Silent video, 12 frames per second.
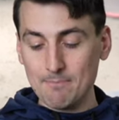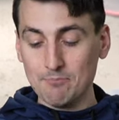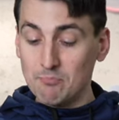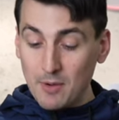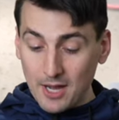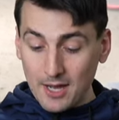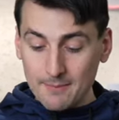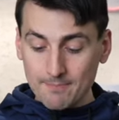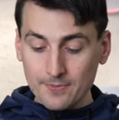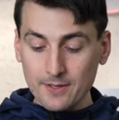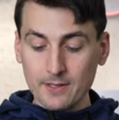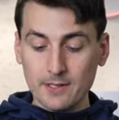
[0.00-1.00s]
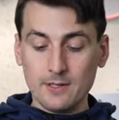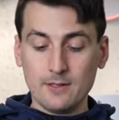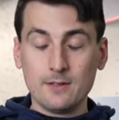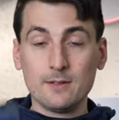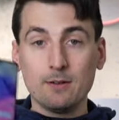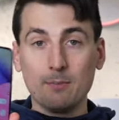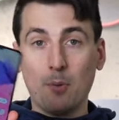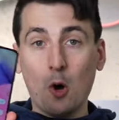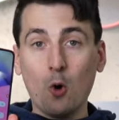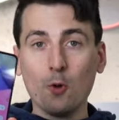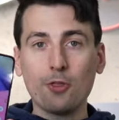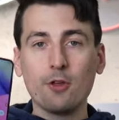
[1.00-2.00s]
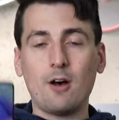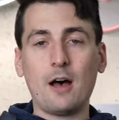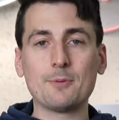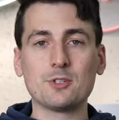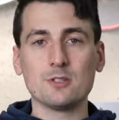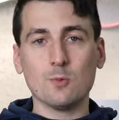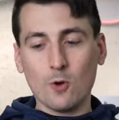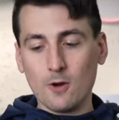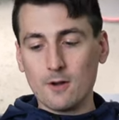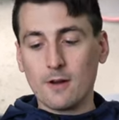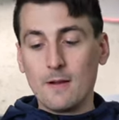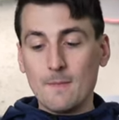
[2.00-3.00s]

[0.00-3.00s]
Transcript: but both options work.